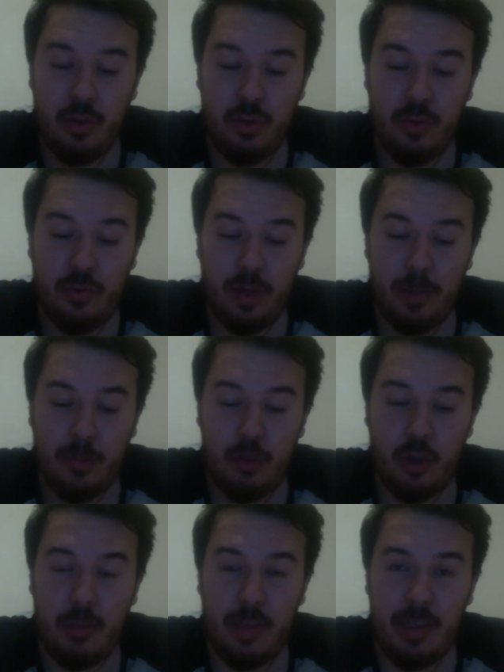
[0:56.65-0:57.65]
to fight
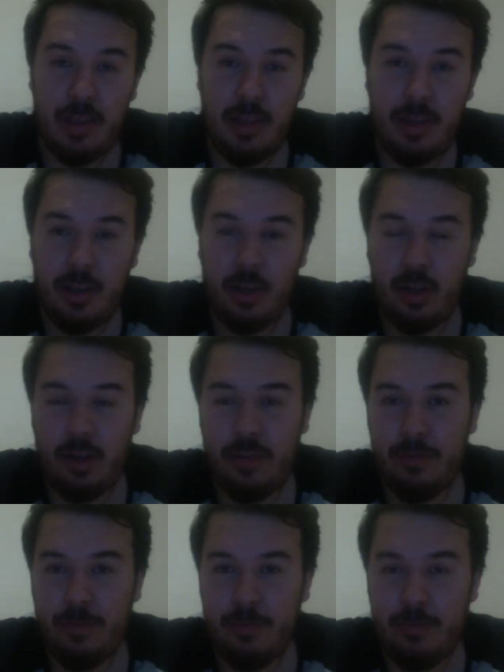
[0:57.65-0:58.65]
Mogami in that kind of,